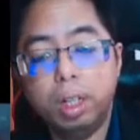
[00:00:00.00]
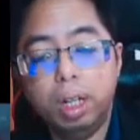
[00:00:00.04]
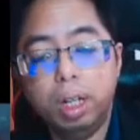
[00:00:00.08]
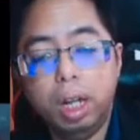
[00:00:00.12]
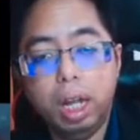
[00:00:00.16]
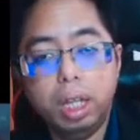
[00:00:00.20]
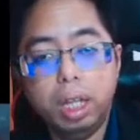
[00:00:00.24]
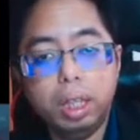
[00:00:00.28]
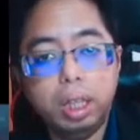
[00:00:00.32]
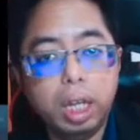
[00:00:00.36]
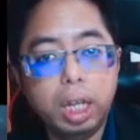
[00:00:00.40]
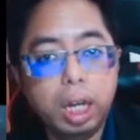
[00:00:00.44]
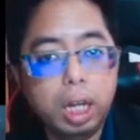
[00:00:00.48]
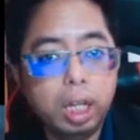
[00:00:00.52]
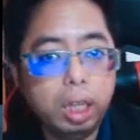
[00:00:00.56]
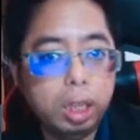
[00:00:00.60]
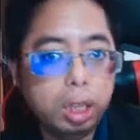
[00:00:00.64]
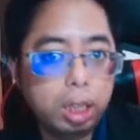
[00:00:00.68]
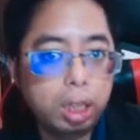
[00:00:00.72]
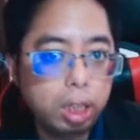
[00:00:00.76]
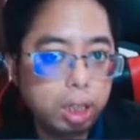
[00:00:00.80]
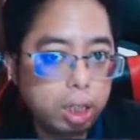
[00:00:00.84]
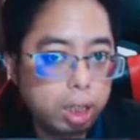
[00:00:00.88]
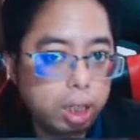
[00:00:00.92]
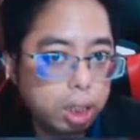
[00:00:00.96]
and then
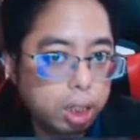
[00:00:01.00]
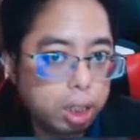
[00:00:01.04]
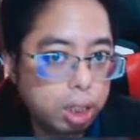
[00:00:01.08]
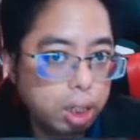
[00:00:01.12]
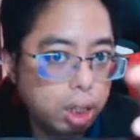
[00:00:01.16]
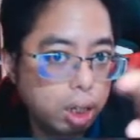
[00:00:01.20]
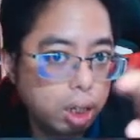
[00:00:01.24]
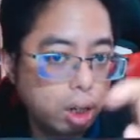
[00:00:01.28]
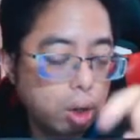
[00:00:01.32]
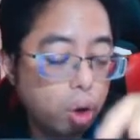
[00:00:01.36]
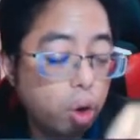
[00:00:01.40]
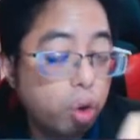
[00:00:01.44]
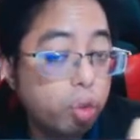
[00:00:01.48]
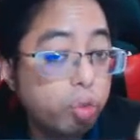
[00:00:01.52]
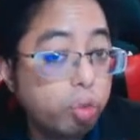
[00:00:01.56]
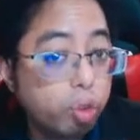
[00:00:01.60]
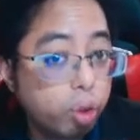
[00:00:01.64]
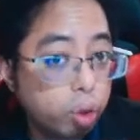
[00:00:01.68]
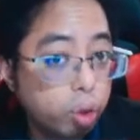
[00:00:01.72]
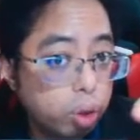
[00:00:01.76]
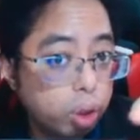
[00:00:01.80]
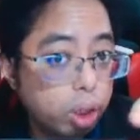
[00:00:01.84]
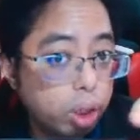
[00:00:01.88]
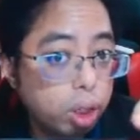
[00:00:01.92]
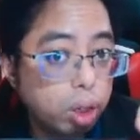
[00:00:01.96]
the
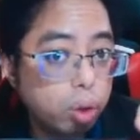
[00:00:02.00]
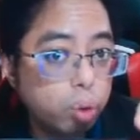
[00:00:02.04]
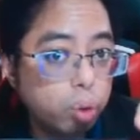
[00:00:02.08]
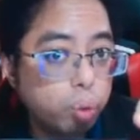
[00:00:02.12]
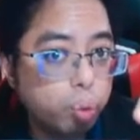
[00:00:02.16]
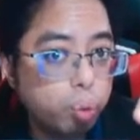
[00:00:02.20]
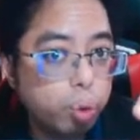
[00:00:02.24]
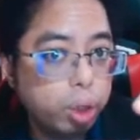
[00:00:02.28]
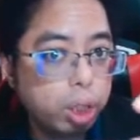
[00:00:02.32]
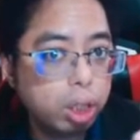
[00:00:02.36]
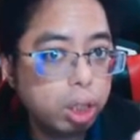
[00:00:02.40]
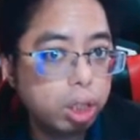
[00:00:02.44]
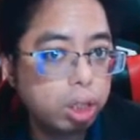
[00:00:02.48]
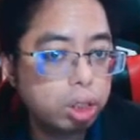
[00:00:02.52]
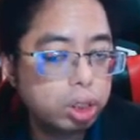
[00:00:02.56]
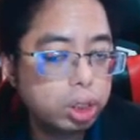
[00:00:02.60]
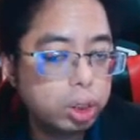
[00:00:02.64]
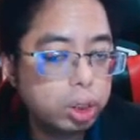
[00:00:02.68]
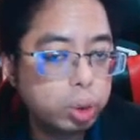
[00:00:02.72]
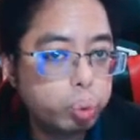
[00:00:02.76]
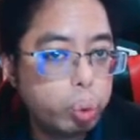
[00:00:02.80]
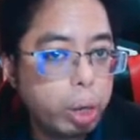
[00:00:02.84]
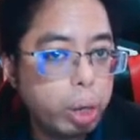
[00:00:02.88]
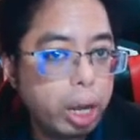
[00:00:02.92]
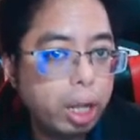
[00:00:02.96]
ovule will
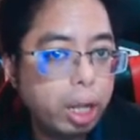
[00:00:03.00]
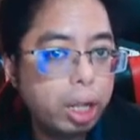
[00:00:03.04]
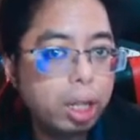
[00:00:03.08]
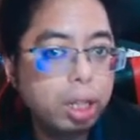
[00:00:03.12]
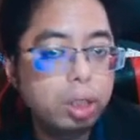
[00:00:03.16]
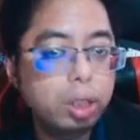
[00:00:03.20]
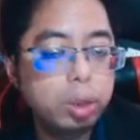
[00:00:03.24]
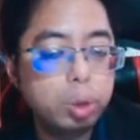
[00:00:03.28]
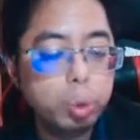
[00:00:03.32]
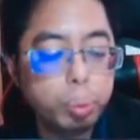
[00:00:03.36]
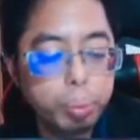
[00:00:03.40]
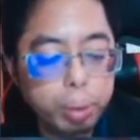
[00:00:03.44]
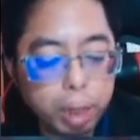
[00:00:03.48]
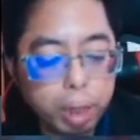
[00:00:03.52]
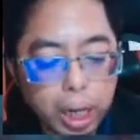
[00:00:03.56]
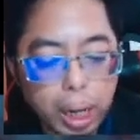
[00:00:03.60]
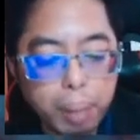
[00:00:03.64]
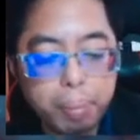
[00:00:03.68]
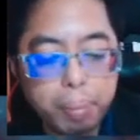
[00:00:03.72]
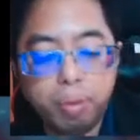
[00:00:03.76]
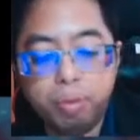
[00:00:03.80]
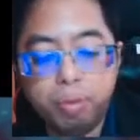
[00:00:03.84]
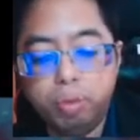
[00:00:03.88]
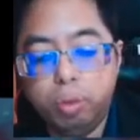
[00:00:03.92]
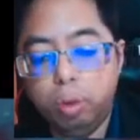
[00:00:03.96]
swell to
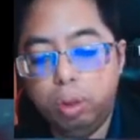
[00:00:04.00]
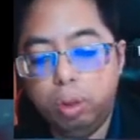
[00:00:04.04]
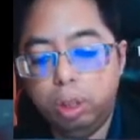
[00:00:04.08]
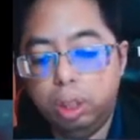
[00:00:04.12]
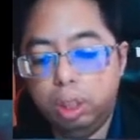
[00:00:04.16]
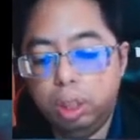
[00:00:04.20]
become a fruit.